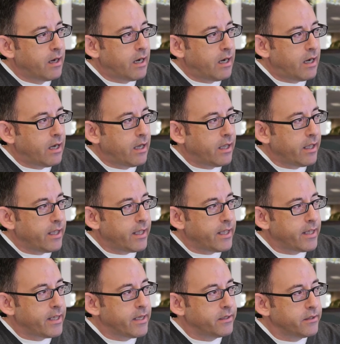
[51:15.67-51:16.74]
uh,
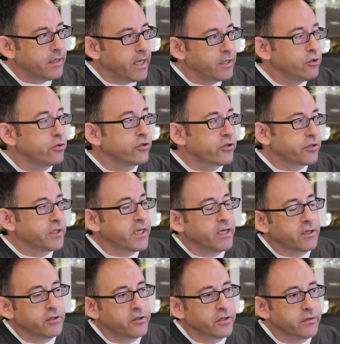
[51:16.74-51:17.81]
and and you can start to get
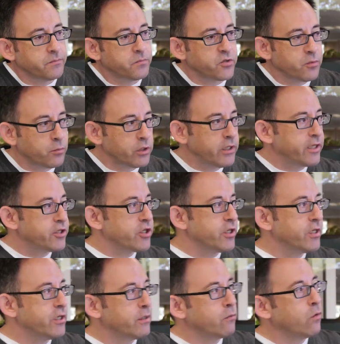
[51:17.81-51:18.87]
into some
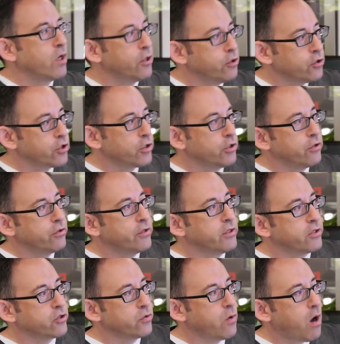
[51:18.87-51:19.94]
religion and well, you should do
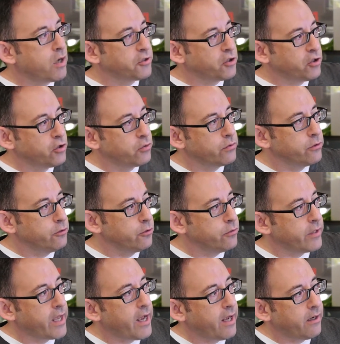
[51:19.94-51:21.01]
this, you ought to
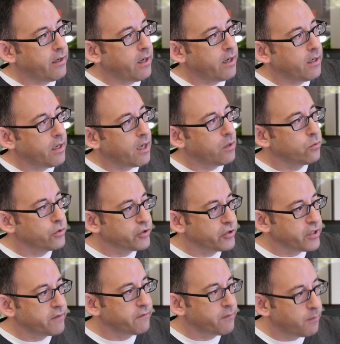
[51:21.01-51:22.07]
do that. I, I will
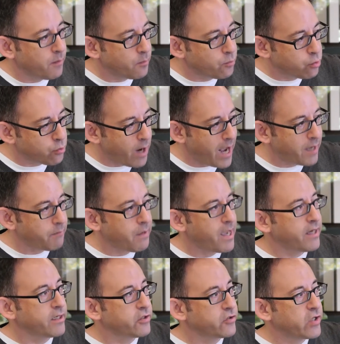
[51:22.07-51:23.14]
say from a
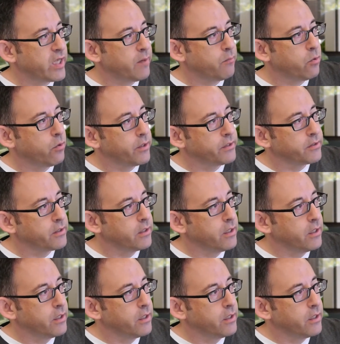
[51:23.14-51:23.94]
pragmatic standpoint.